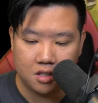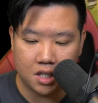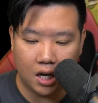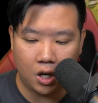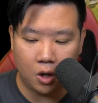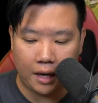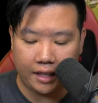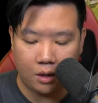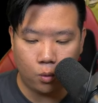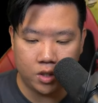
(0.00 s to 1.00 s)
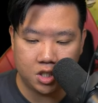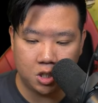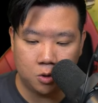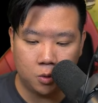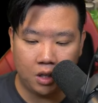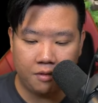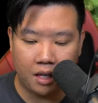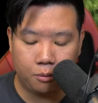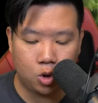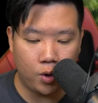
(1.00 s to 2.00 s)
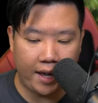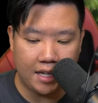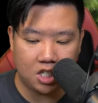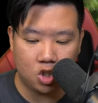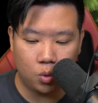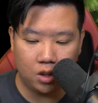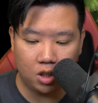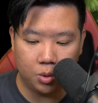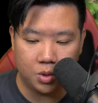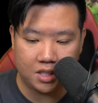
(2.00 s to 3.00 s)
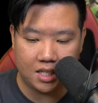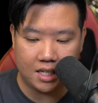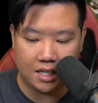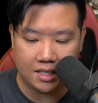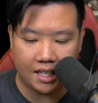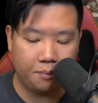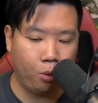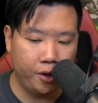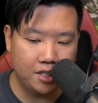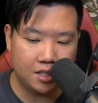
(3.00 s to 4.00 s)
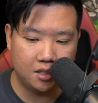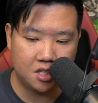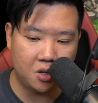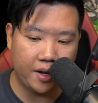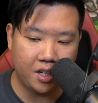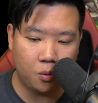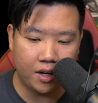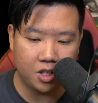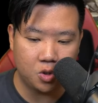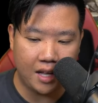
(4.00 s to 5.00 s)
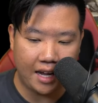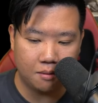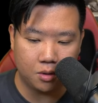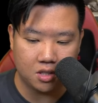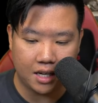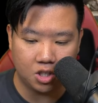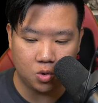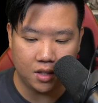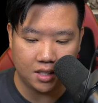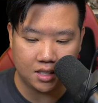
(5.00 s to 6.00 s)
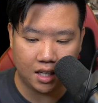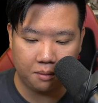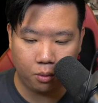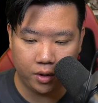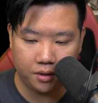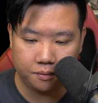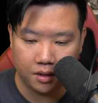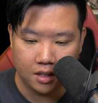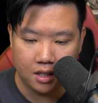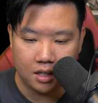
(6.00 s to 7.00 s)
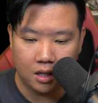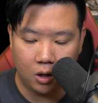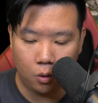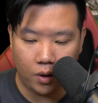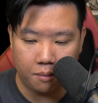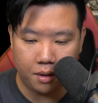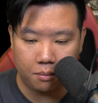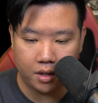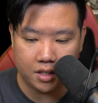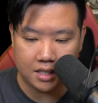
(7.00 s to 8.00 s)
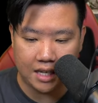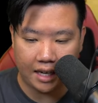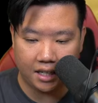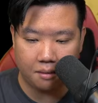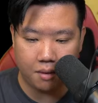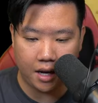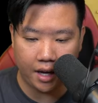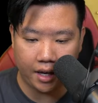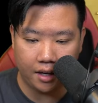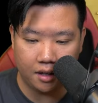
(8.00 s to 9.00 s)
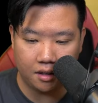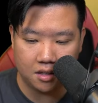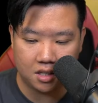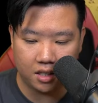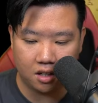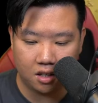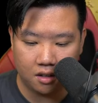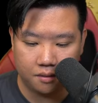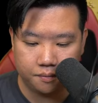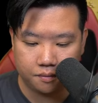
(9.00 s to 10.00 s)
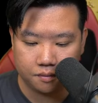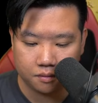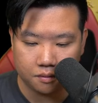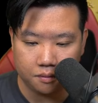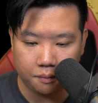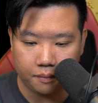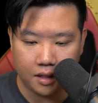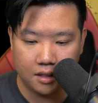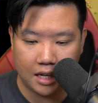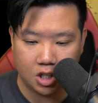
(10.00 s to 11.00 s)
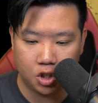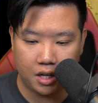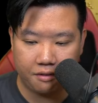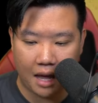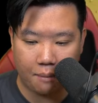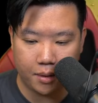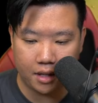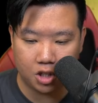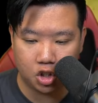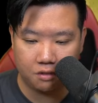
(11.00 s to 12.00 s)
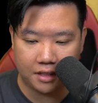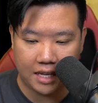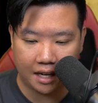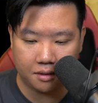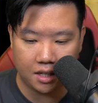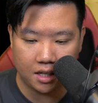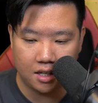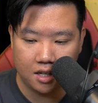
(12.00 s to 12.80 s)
So I think once you level up to 8, you will lose the teleport. So I didn't want to do that because I do need to teleport. Oh, what a bummer. It's attacking my slinger. That shouldn't have happened. I should have attacked the